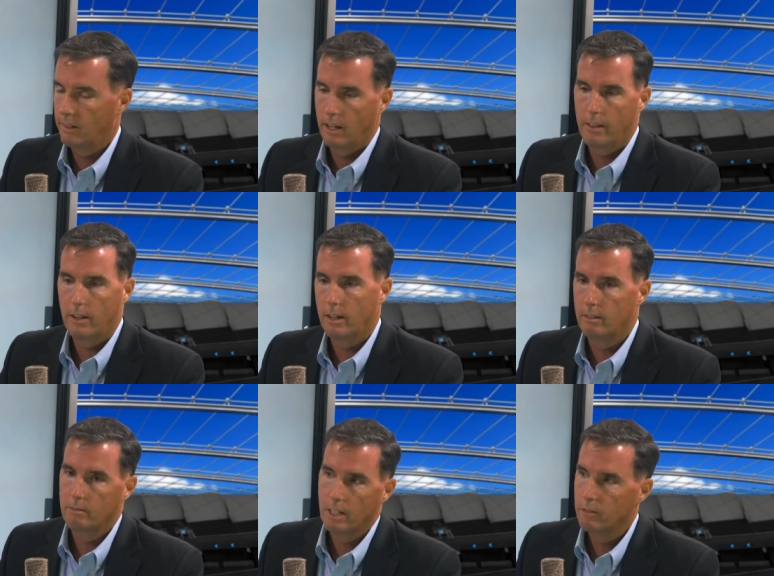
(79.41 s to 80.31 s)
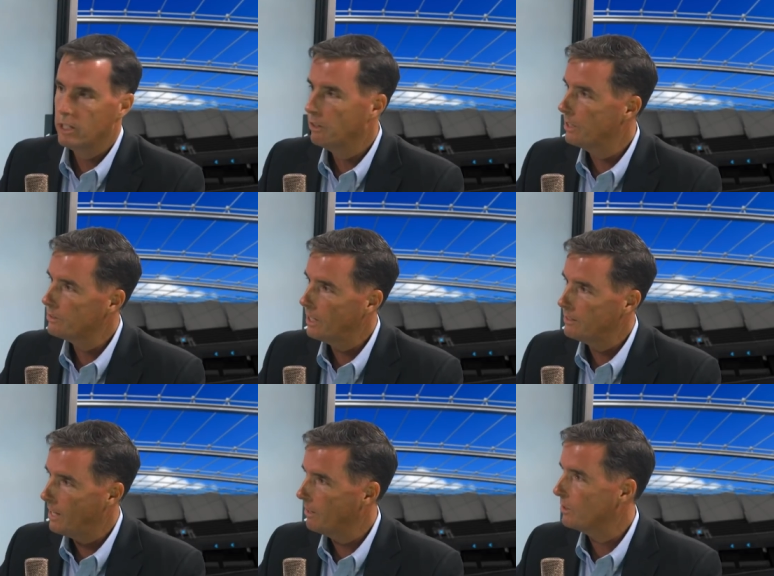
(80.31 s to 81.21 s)
and then every year they sat
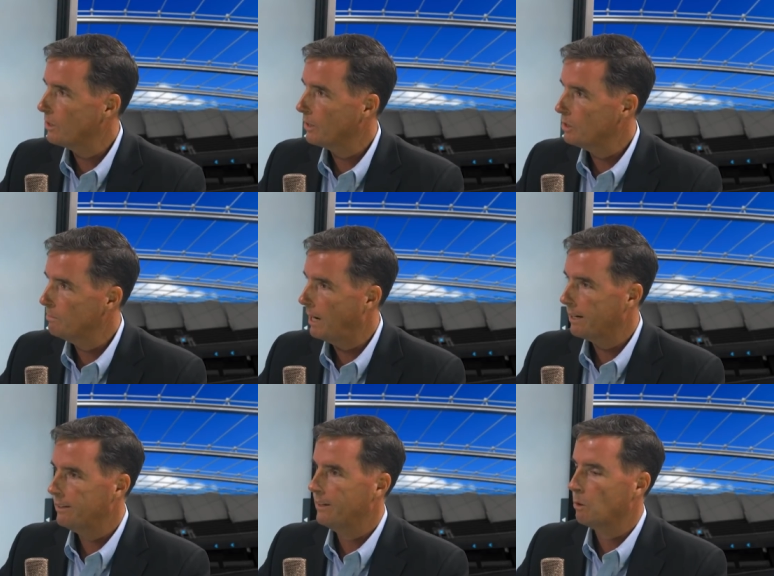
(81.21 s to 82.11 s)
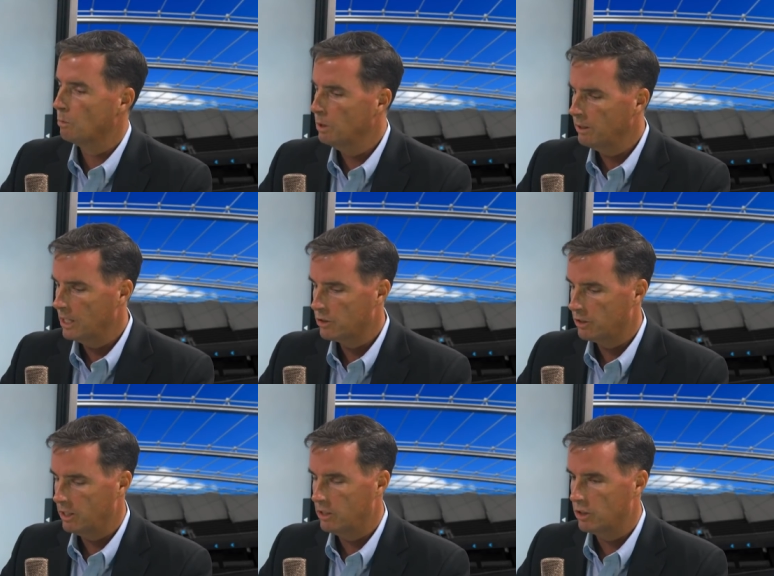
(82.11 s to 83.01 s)
down and talked to you about it. And they were really
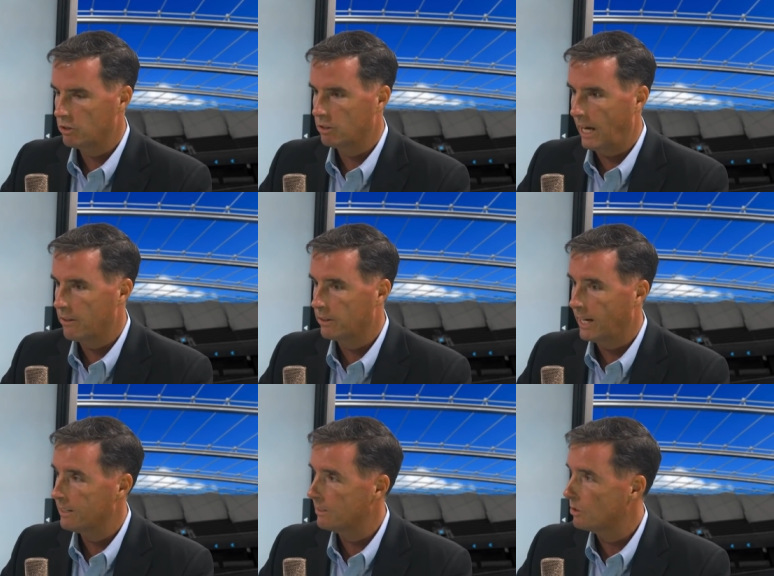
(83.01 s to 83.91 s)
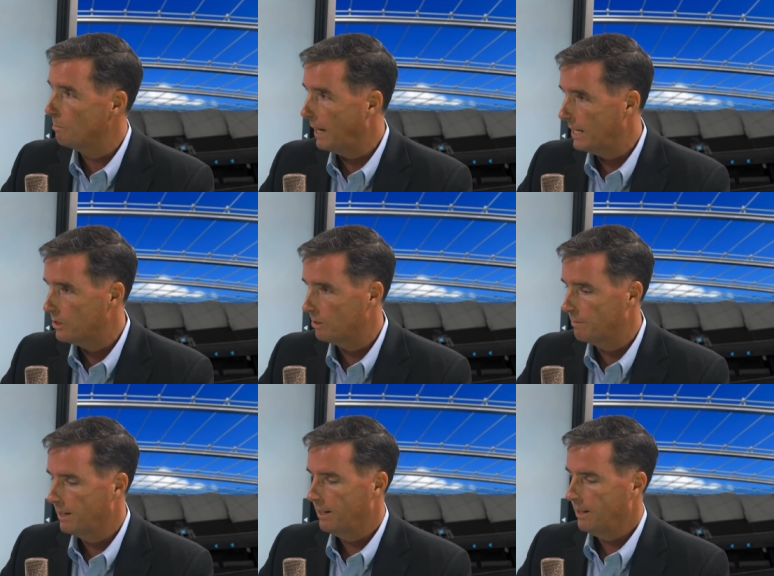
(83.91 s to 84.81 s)
interested in just gathering assets and managing them.
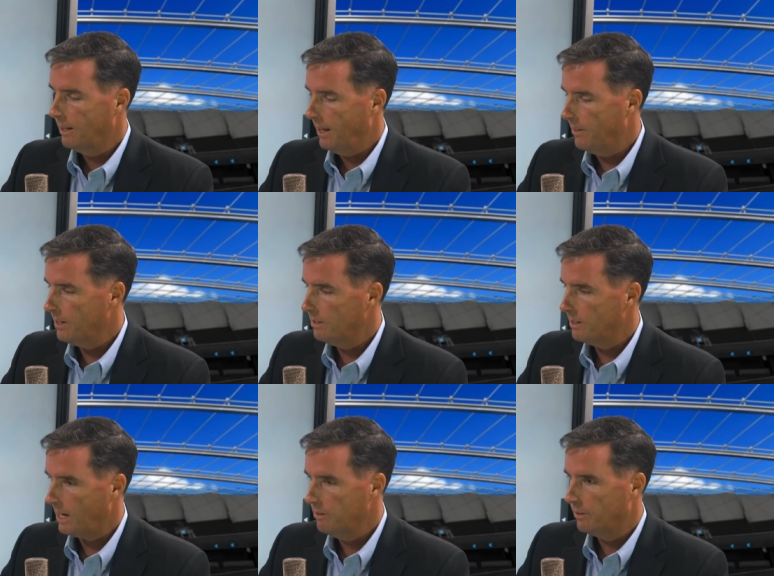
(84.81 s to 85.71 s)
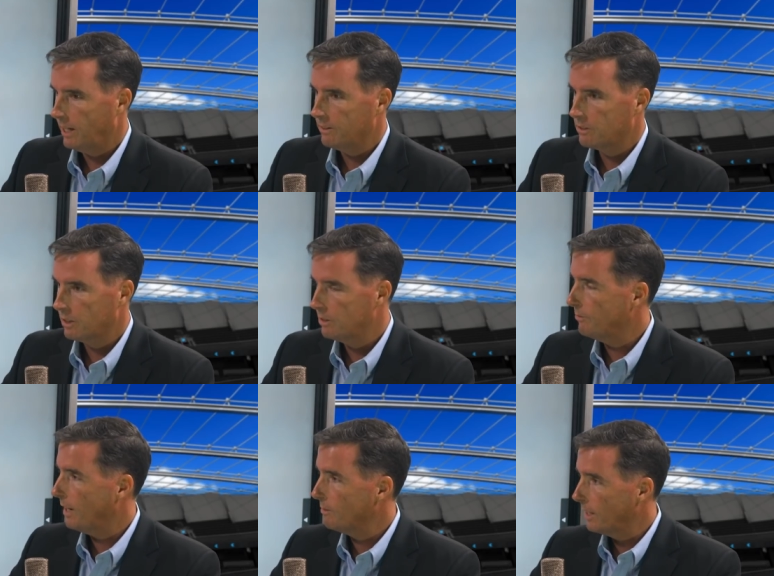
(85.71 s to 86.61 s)
Mm -hmm. And then now you've got
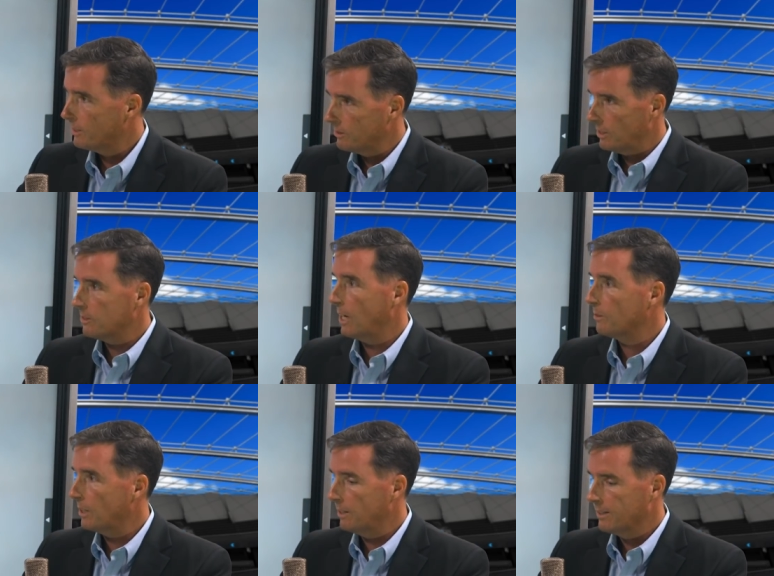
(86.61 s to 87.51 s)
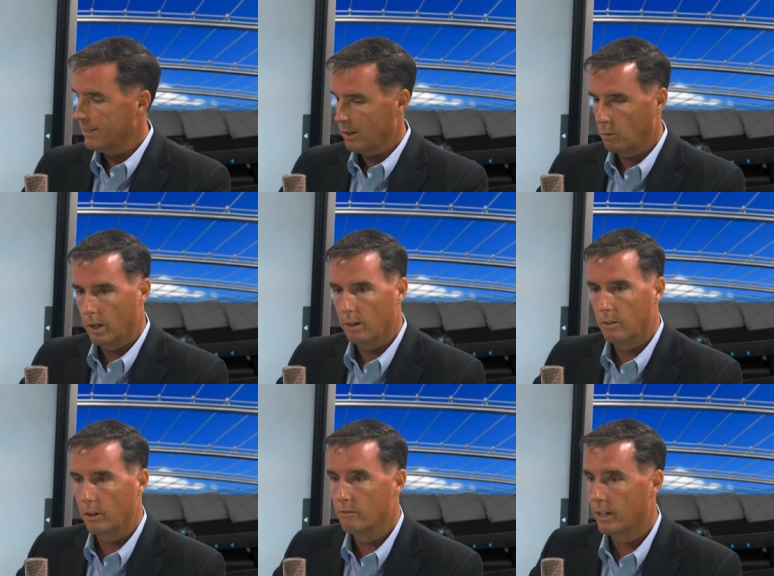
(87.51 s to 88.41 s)
65 licenses that's out there where
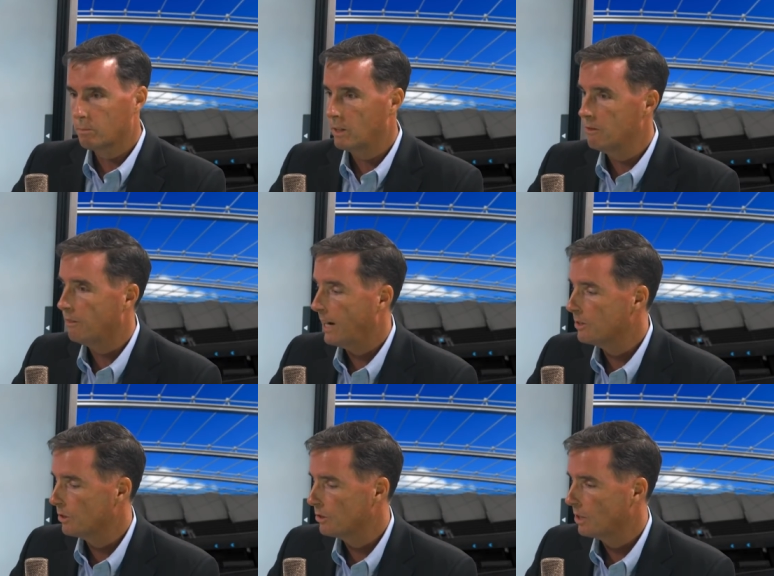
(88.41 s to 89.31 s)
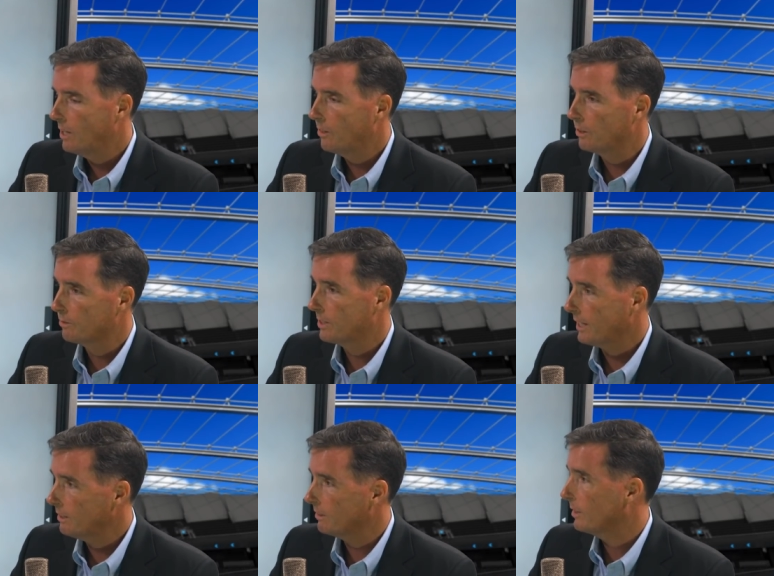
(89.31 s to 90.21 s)
they're investment advisors. They're
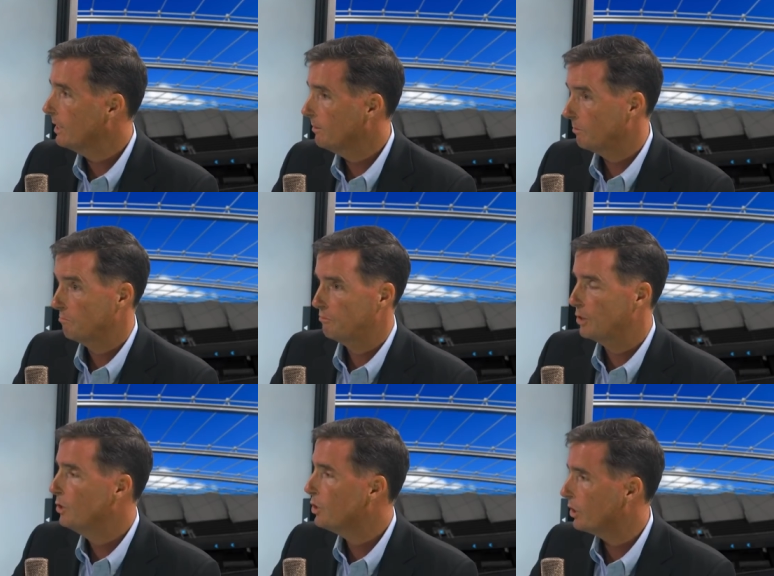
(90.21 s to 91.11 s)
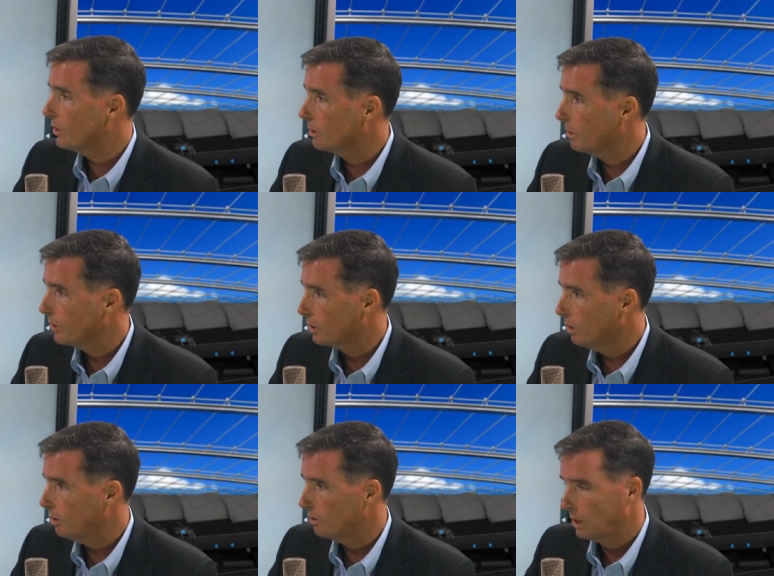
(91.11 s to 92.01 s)
technically fiduciaries is what they're
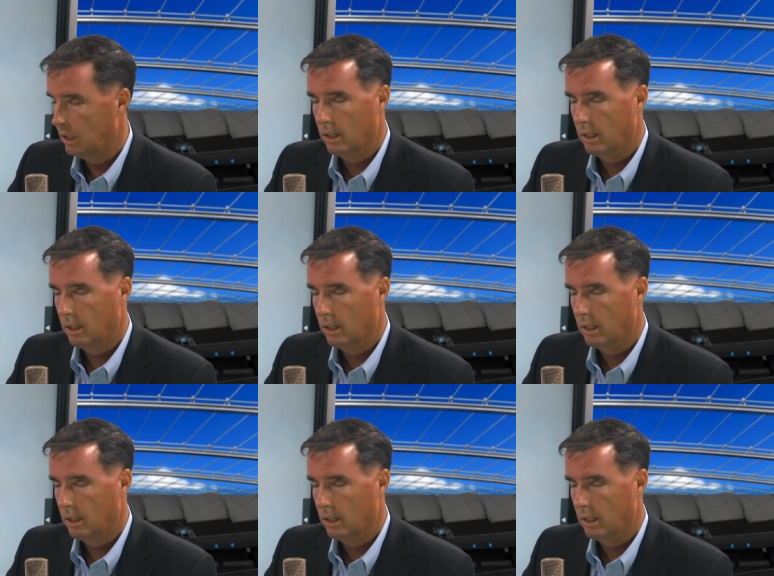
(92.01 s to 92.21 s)
called.